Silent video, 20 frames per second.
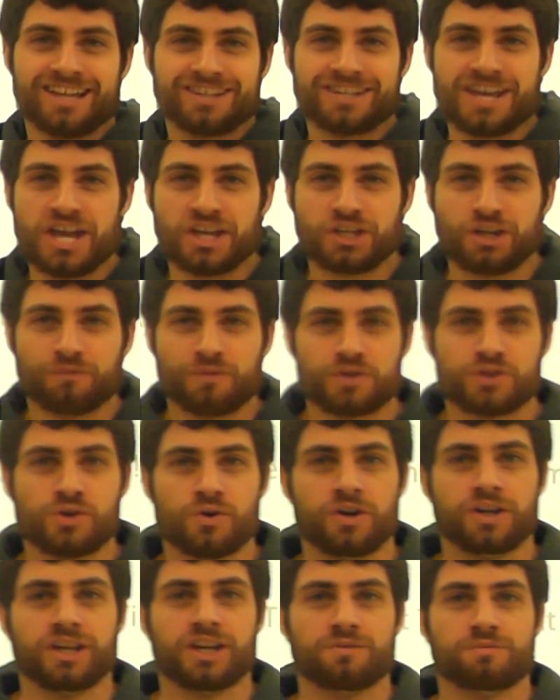Thank you for
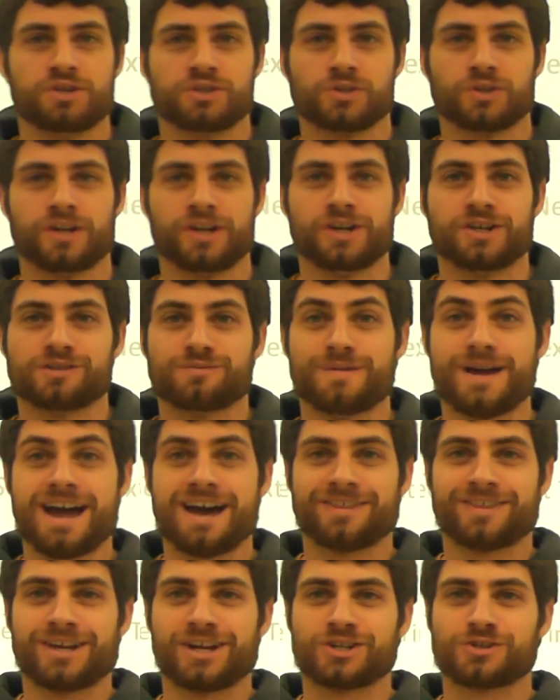tuning in to Miss Landers
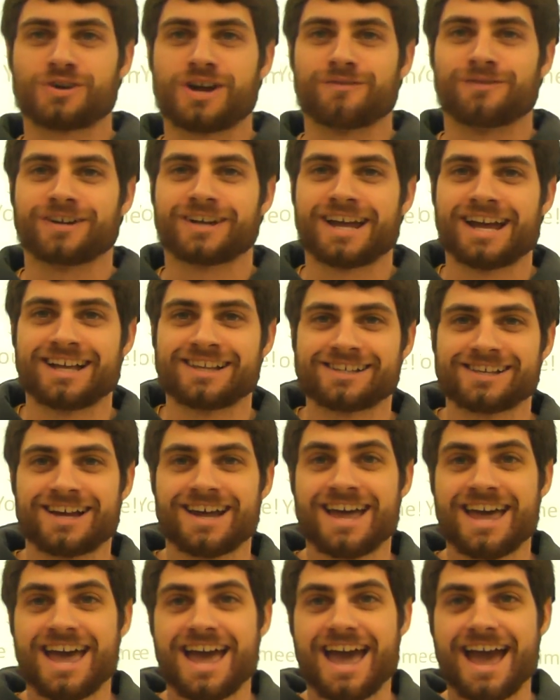Math
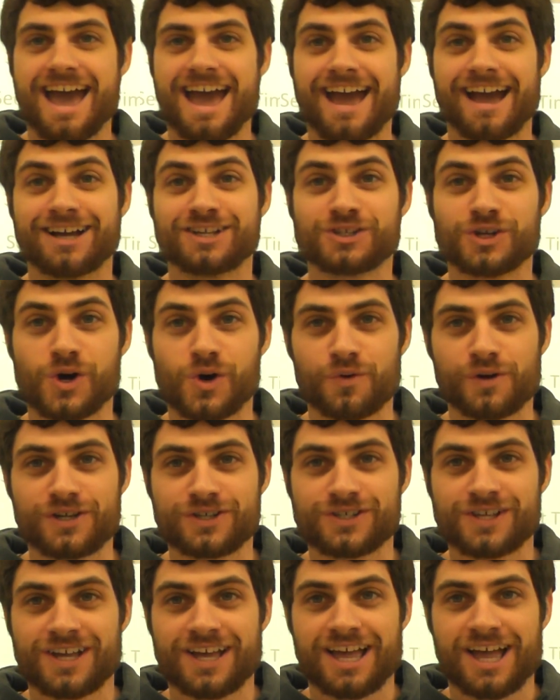Extravaganza. As
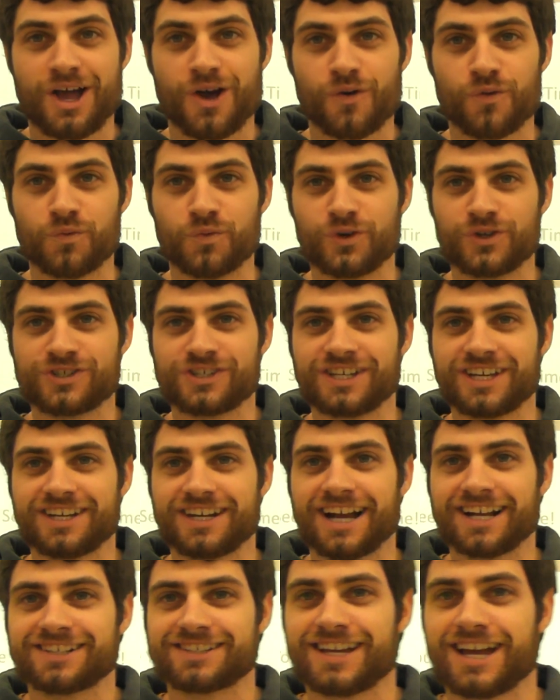always, we'll see you
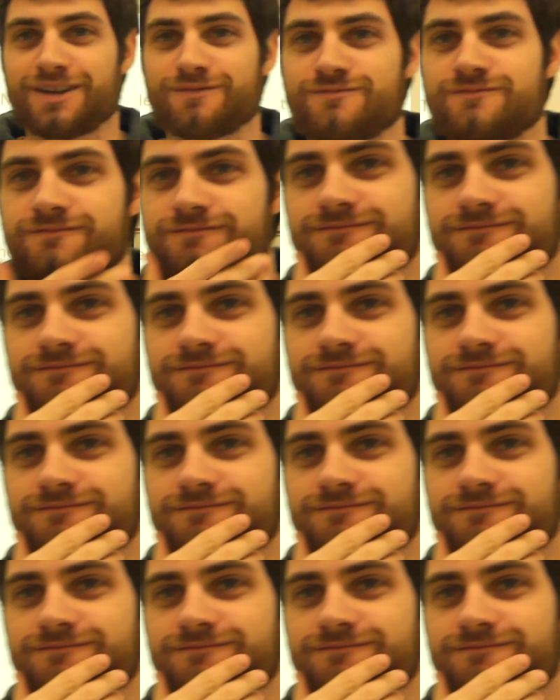next time.